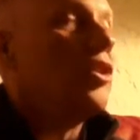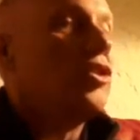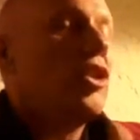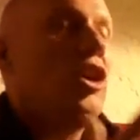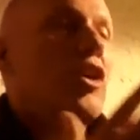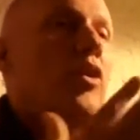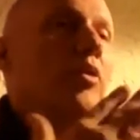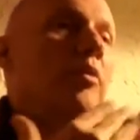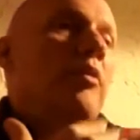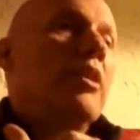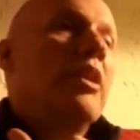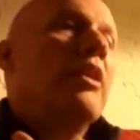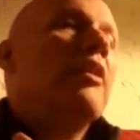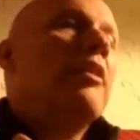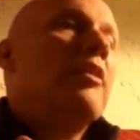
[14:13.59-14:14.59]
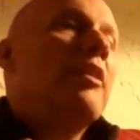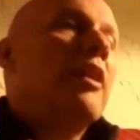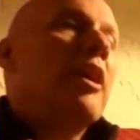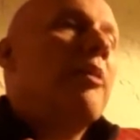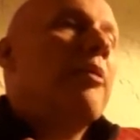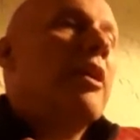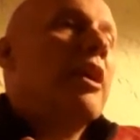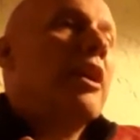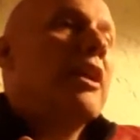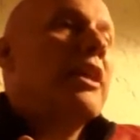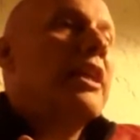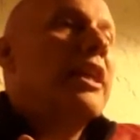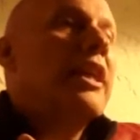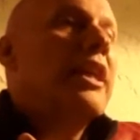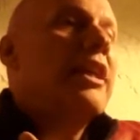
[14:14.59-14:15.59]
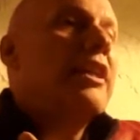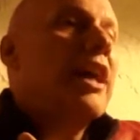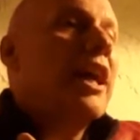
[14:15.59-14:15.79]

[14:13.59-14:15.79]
So, a, a key